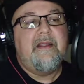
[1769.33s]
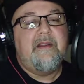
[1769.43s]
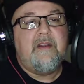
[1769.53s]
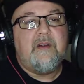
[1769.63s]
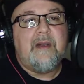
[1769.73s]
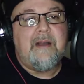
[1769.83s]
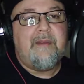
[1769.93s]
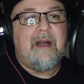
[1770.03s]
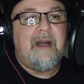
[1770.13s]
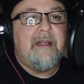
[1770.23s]
your crock
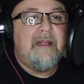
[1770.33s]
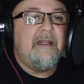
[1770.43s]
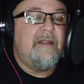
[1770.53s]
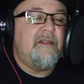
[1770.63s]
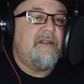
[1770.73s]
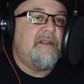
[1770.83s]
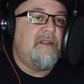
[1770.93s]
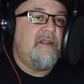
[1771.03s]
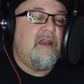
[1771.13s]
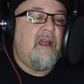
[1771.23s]
pot, and then you're
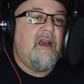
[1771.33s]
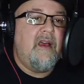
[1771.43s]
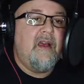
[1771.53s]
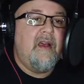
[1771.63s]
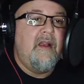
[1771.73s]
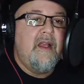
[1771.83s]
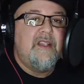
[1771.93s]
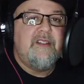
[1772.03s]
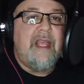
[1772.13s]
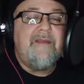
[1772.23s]
just
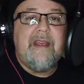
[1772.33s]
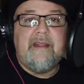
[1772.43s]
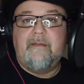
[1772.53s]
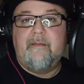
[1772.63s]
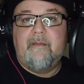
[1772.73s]
shave it.